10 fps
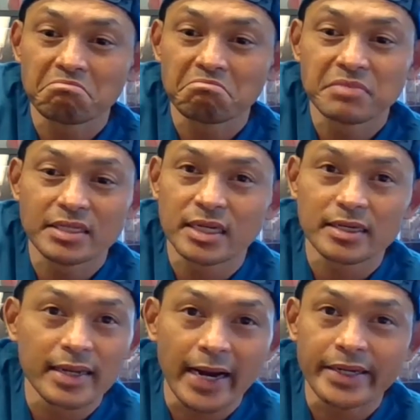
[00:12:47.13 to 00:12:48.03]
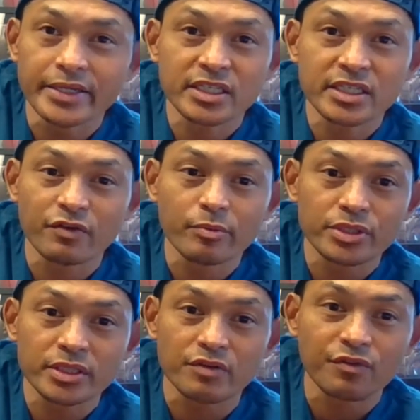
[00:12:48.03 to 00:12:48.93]
they say 97%
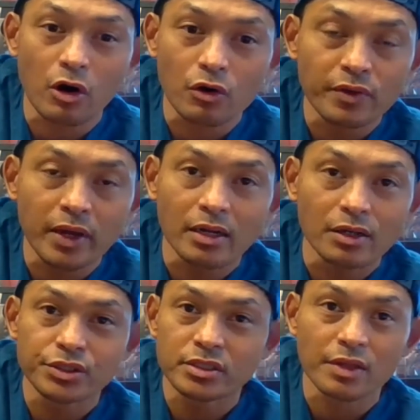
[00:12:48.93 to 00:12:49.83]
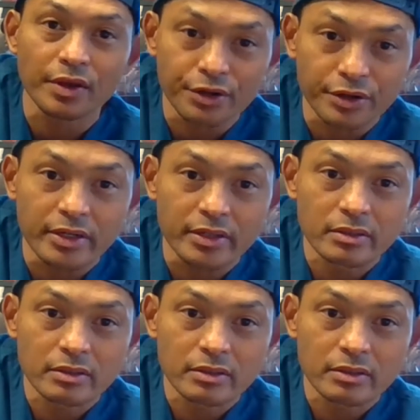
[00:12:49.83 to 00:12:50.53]
of all knowledge is on the internet